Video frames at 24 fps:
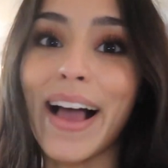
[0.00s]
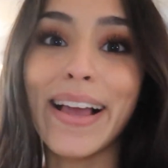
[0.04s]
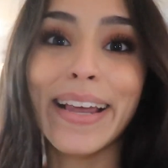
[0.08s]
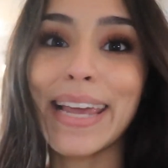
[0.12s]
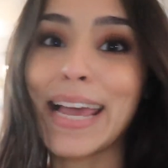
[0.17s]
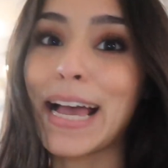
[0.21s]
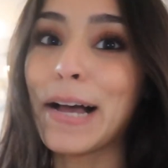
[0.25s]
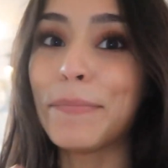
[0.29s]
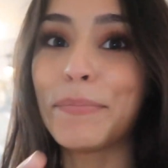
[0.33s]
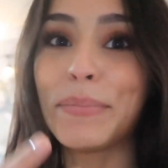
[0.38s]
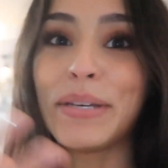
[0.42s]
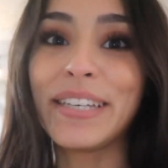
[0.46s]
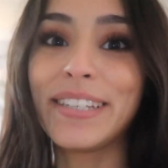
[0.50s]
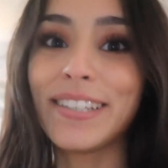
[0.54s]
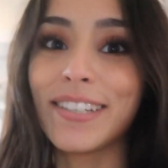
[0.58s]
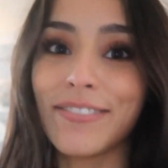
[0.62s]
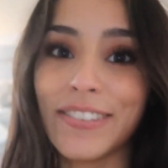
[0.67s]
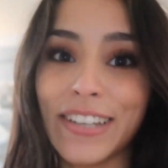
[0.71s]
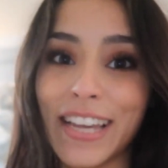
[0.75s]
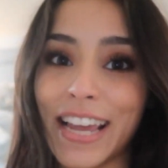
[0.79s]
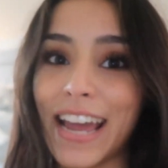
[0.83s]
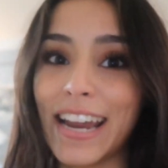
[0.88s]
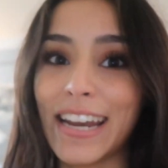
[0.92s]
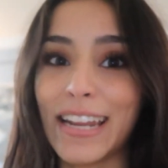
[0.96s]
I can't be
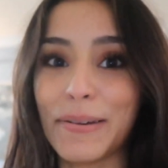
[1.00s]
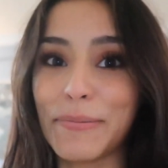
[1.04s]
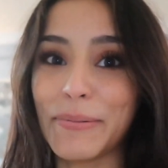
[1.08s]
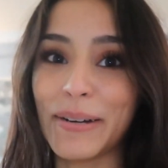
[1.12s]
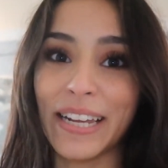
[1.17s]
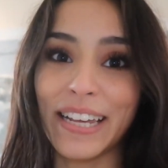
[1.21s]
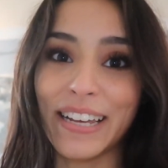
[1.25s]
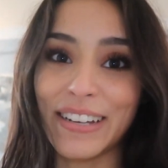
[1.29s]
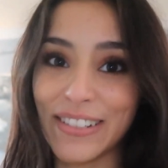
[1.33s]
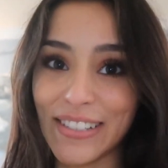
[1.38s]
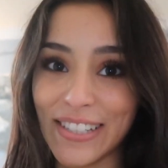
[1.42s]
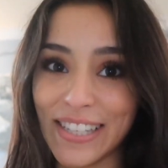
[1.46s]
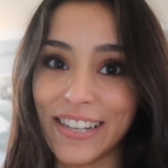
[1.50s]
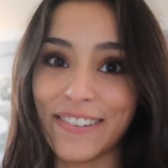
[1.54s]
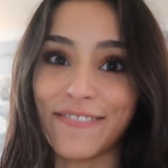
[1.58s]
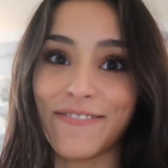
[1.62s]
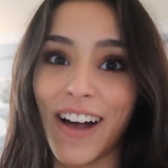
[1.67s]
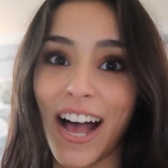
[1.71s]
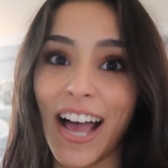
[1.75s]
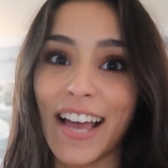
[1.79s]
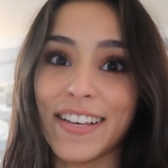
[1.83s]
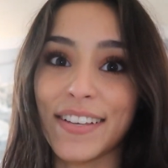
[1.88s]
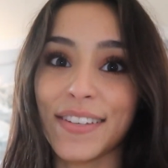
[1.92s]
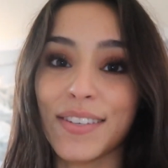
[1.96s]
giving anybody else
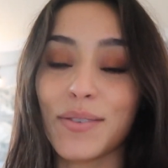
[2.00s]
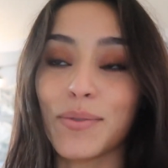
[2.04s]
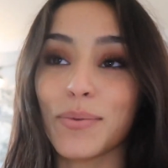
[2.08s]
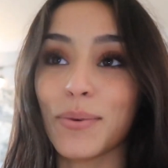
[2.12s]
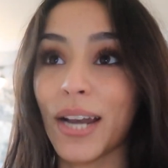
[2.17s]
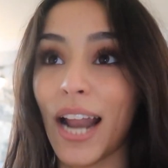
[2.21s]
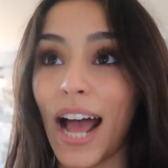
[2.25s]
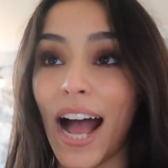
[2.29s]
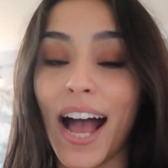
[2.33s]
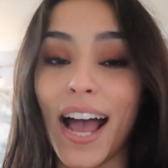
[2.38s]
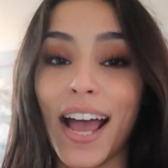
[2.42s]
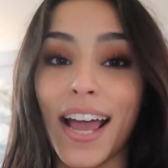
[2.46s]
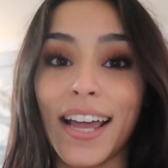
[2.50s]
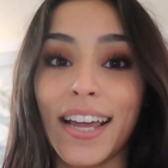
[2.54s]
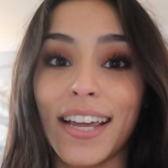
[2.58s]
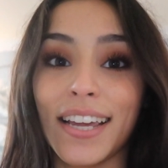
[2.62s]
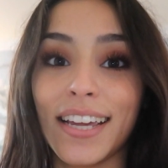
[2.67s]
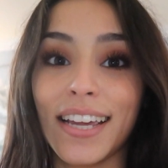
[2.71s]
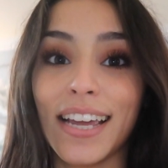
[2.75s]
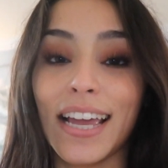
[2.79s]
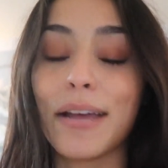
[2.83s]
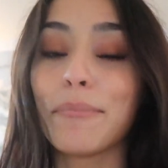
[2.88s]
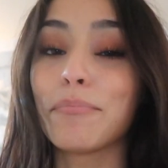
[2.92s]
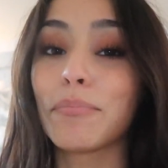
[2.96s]
advice when
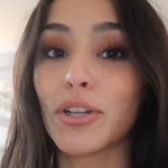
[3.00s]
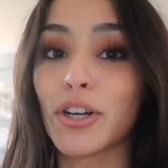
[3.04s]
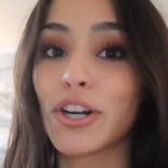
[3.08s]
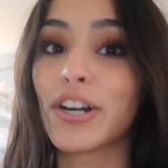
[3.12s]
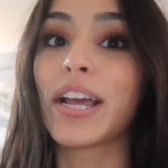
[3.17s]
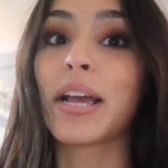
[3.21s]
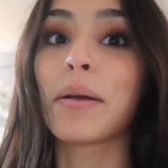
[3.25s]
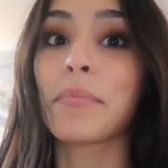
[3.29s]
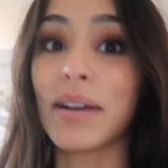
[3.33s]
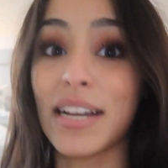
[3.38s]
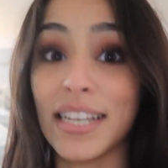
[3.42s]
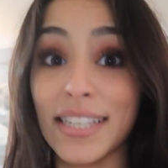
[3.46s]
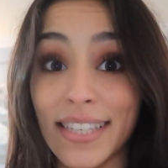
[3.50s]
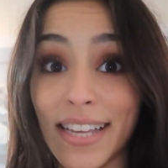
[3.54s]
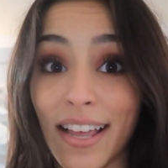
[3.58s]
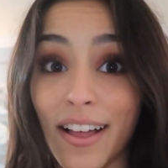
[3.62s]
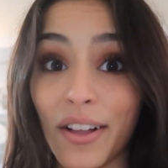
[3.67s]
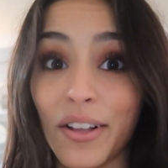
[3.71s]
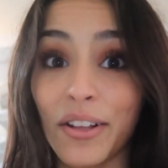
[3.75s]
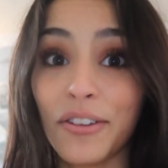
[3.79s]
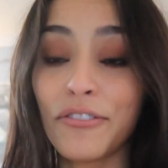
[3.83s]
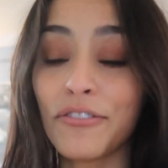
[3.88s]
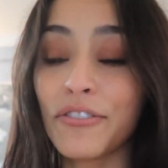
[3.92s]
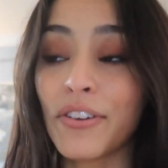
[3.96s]
I am learning
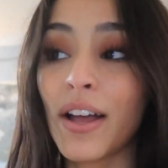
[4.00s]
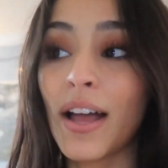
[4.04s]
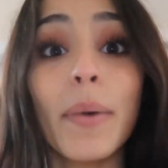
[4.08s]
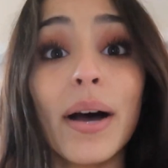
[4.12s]
myself.